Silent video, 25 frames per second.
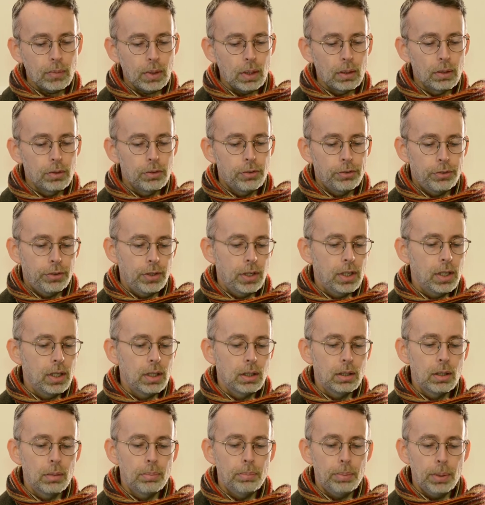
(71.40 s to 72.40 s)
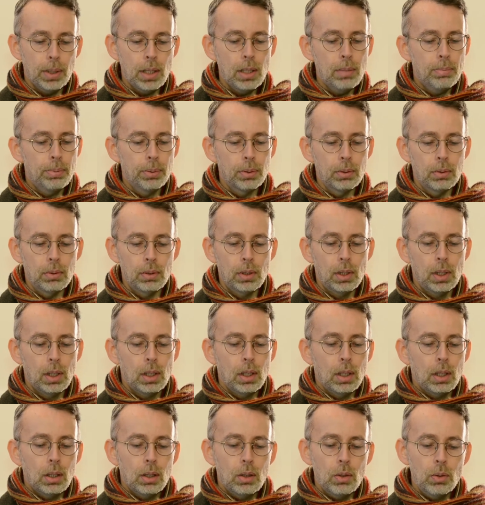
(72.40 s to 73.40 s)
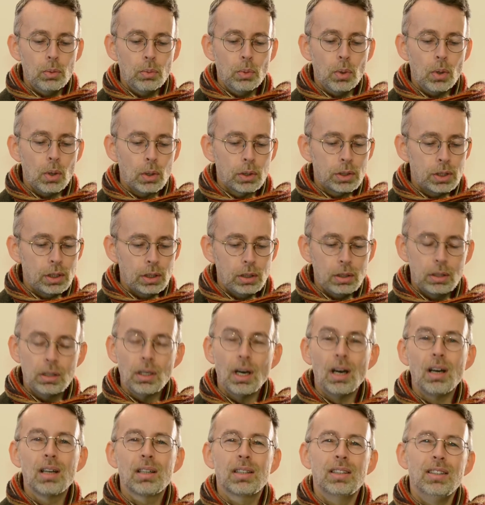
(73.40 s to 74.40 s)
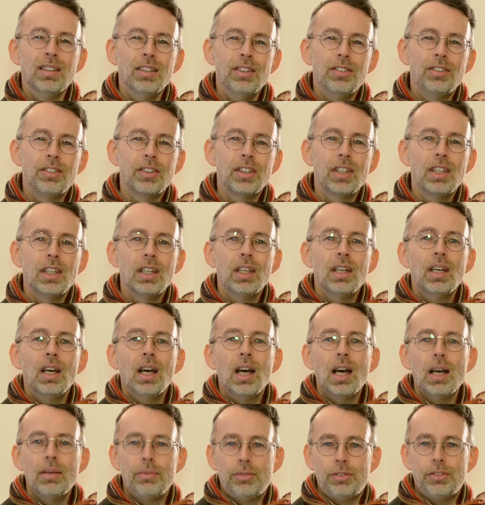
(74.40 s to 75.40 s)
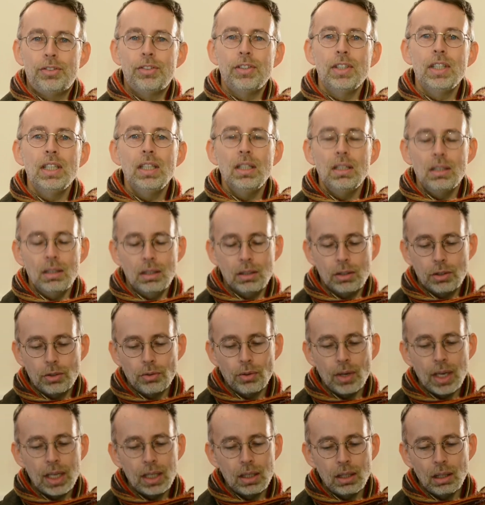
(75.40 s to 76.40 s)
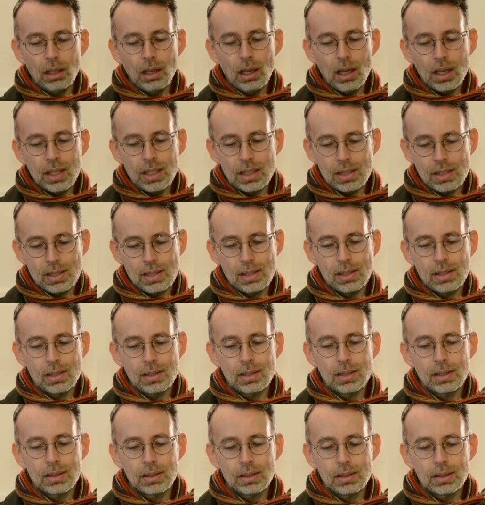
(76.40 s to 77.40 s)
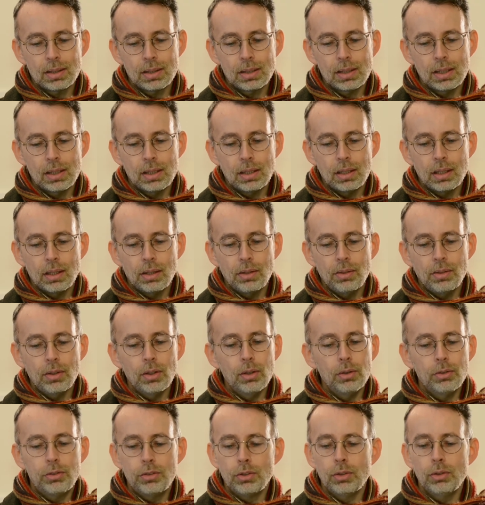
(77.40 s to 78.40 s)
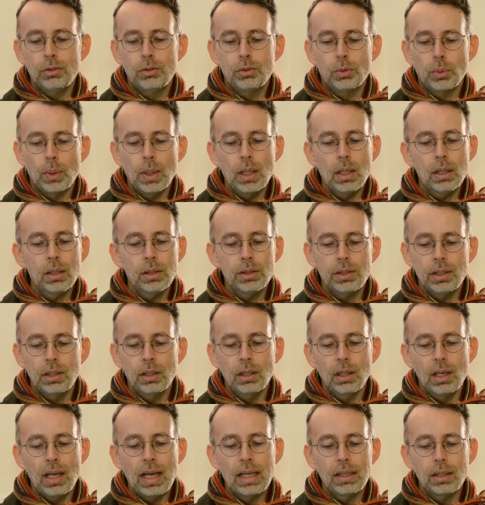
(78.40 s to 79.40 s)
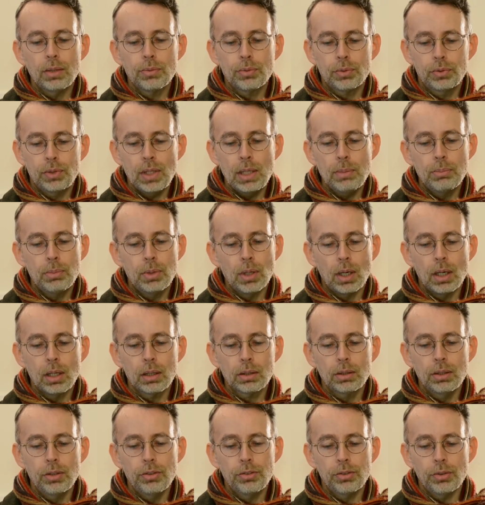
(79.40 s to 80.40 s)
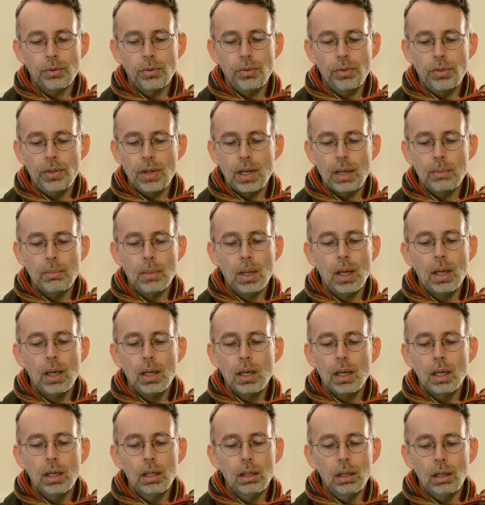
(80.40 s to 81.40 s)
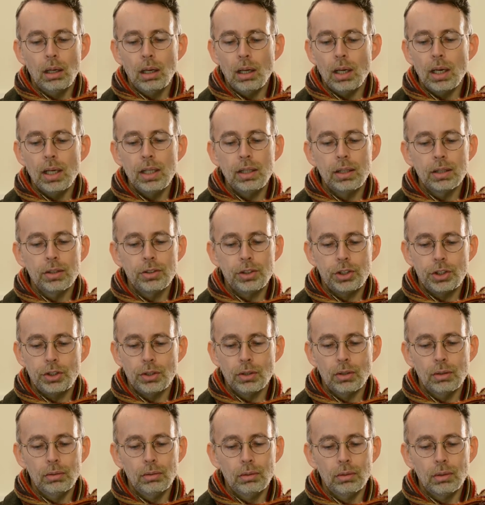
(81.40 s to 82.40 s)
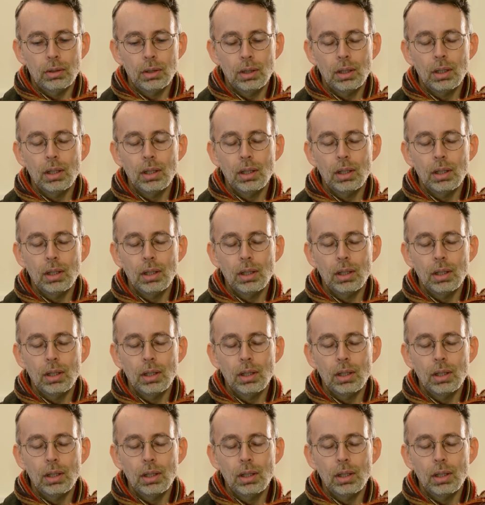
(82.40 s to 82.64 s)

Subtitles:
saying the people who walked in darkness have seen a great light. Those who dwelled in a land of deep darkness, on them a light has shone.